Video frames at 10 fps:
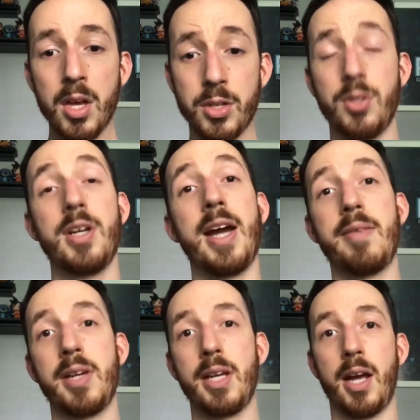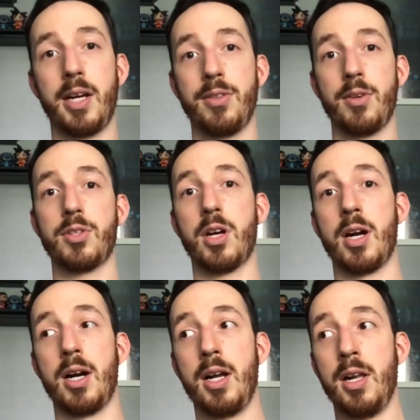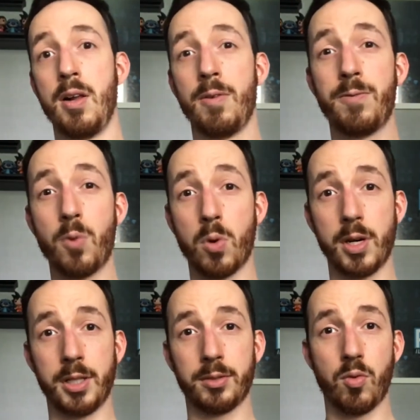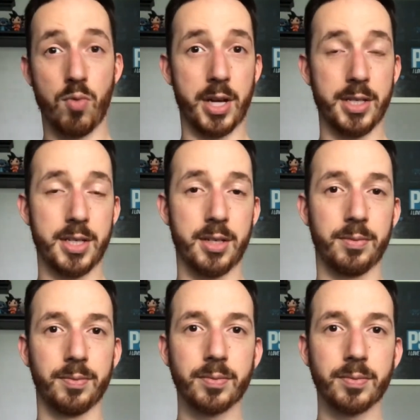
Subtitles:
So there you have it. Those are 4 runs.